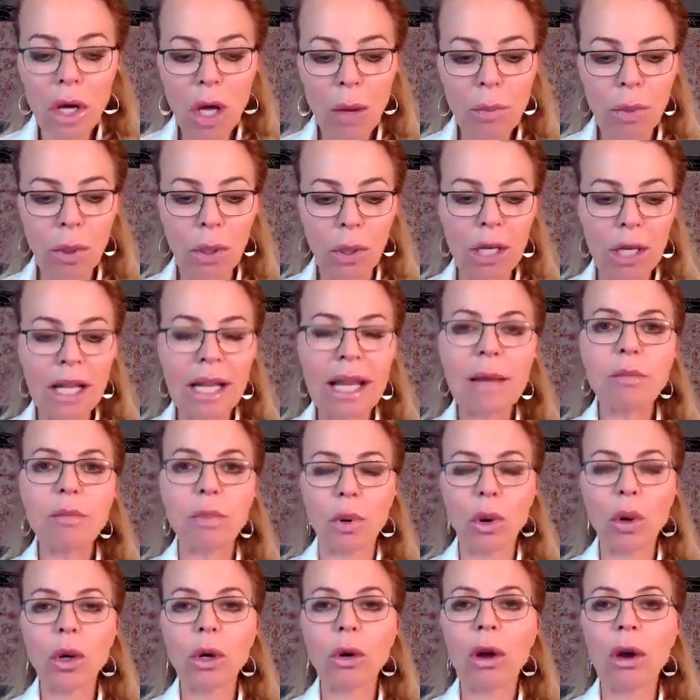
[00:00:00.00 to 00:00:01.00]
putting a
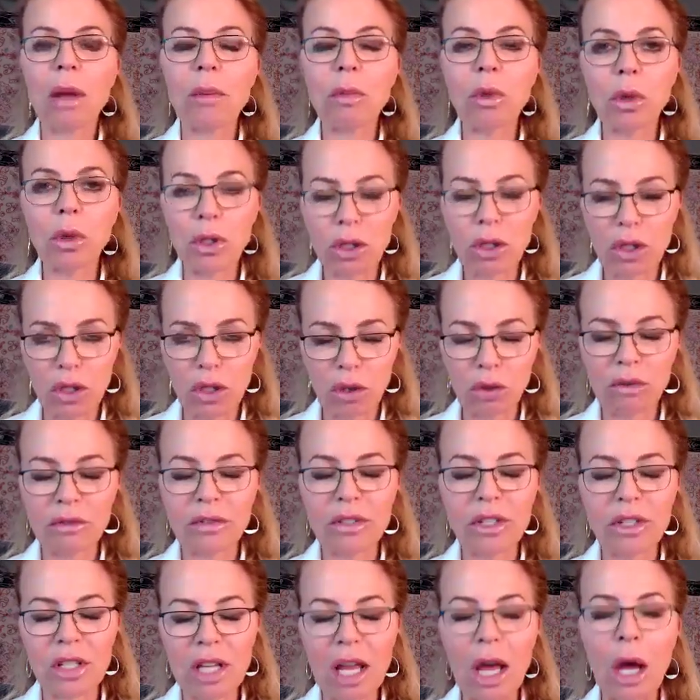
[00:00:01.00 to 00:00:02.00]
program or a
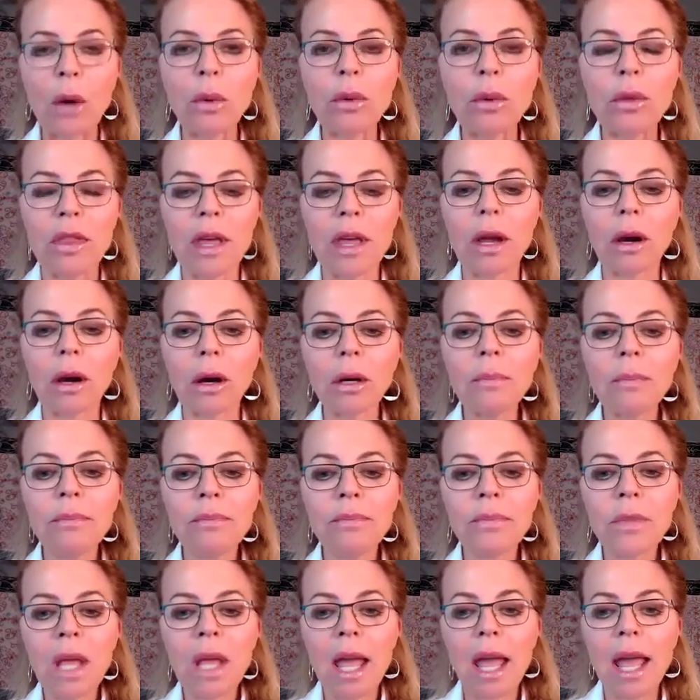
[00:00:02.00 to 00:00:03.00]
service out there
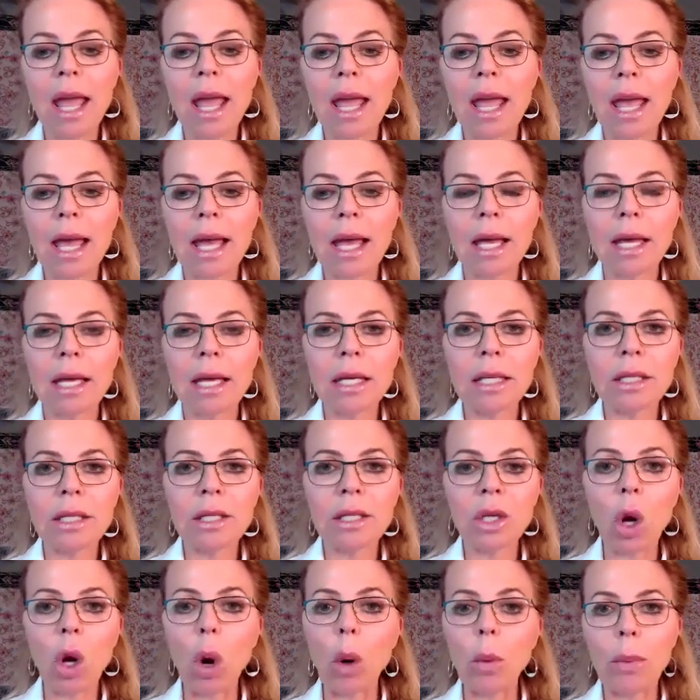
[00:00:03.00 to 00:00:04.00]
and
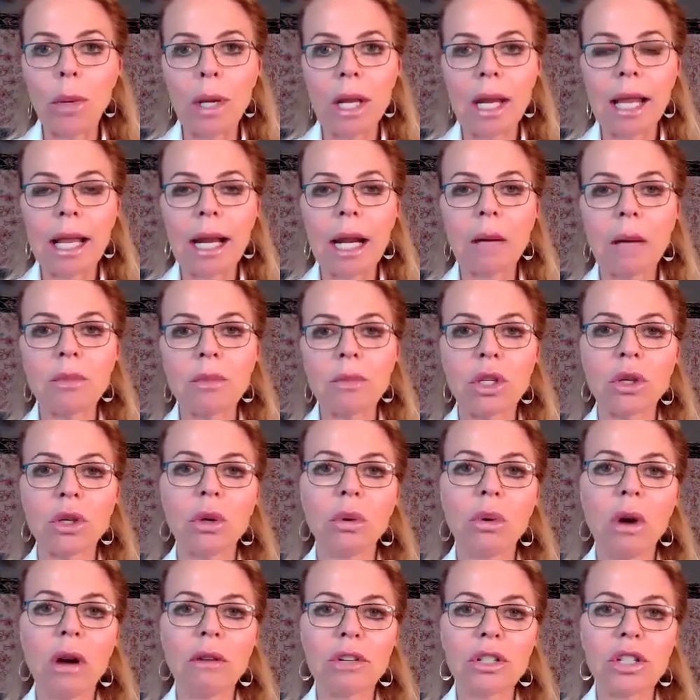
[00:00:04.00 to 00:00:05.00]
opening it up to
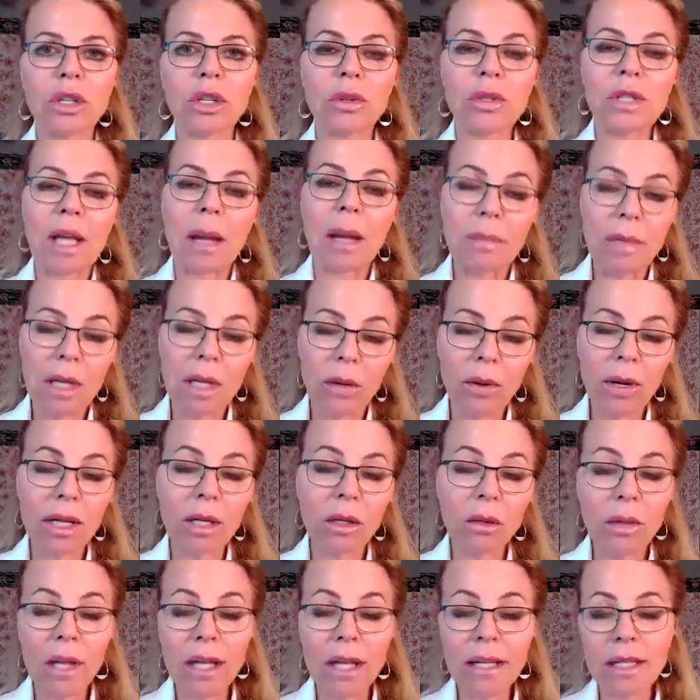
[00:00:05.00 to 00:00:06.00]
whoever shows up. Now, I
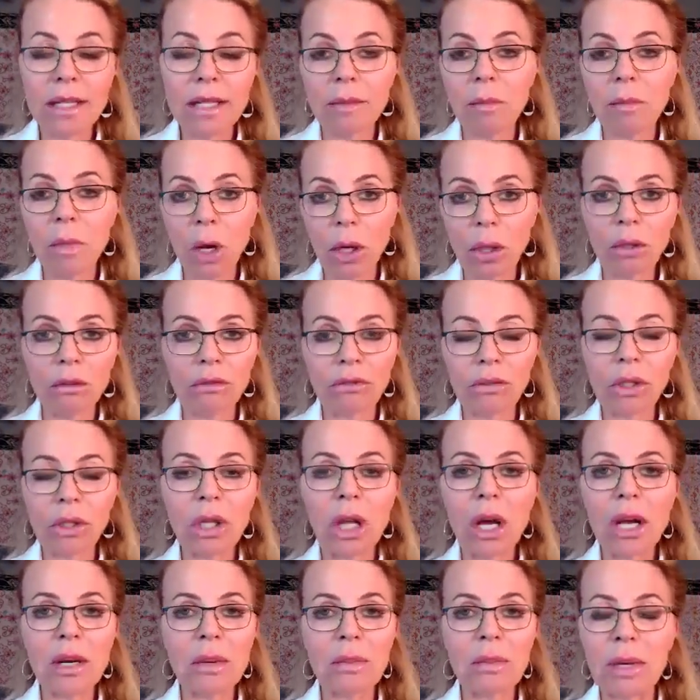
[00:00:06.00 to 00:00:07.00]
know that's a model for a
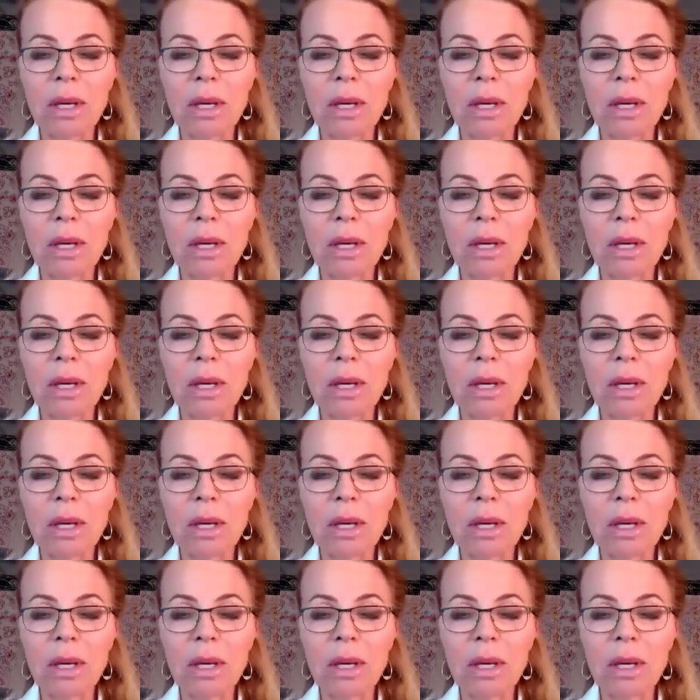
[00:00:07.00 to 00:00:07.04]
lot of